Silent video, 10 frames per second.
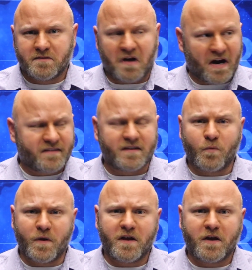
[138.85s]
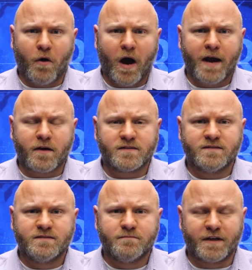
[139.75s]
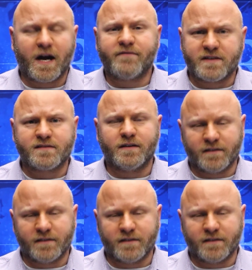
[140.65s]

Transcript: I think we could go higher. But obviously,